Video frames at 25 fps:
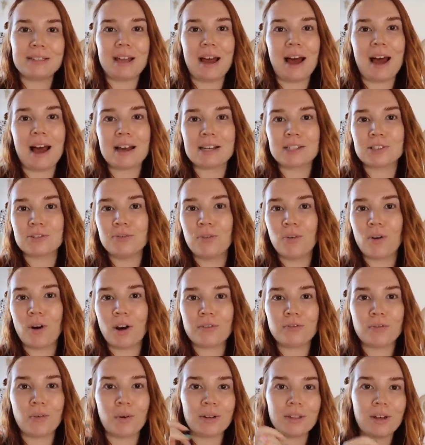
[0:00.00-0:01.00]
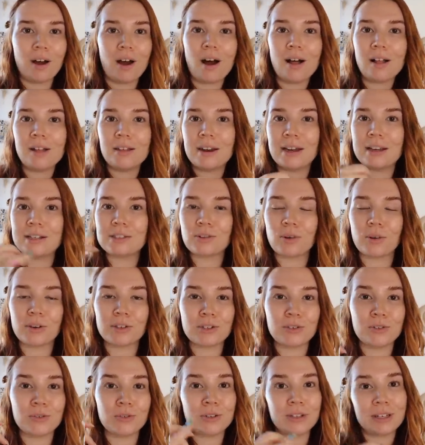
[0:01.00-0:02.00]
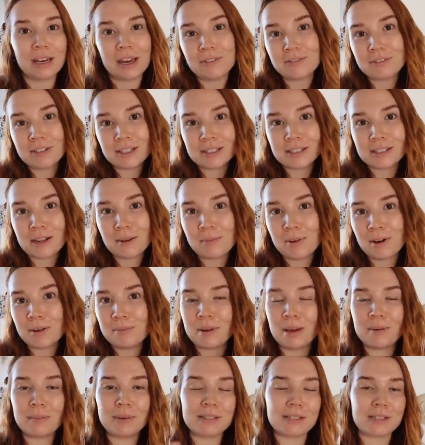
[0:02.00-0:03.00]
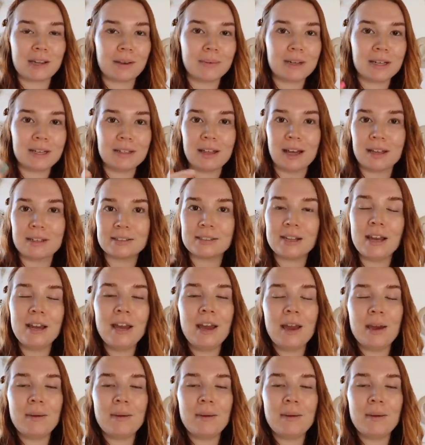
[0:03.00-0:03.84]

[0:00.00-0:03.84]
to ask for the holidays or to gift to someone, maybe somebody that's